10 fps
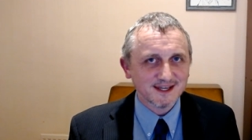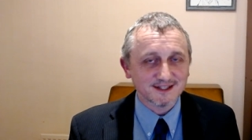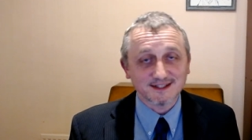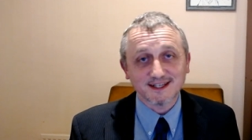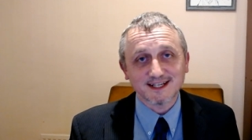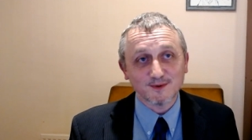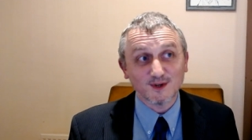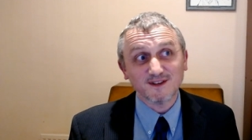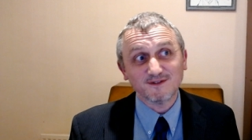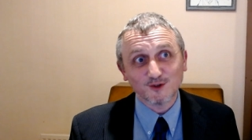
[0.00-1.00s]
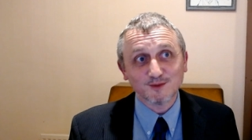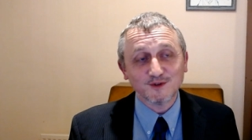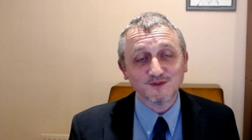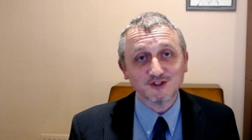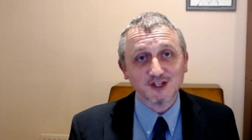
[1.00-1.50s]
So I said to my wife, do you want to
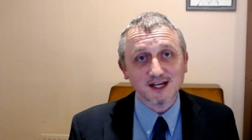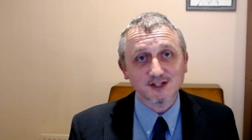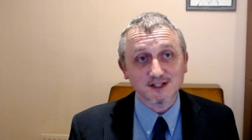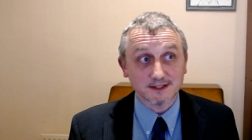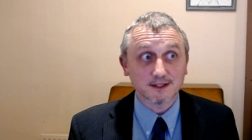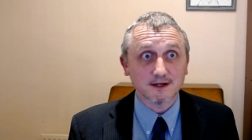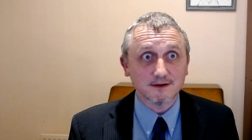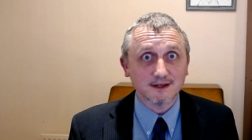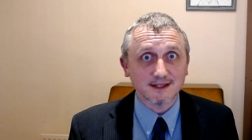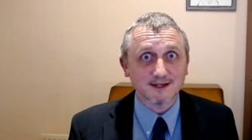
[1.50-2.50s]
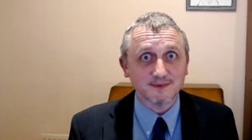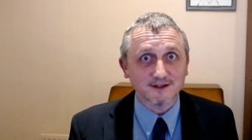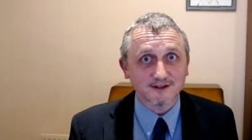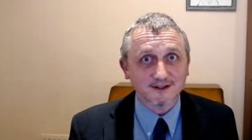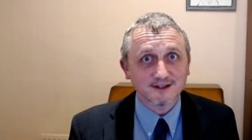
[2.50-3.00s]
move to Cheshire? She's like, oh yeah, that'd be
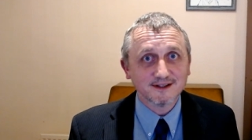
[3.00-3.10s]
good.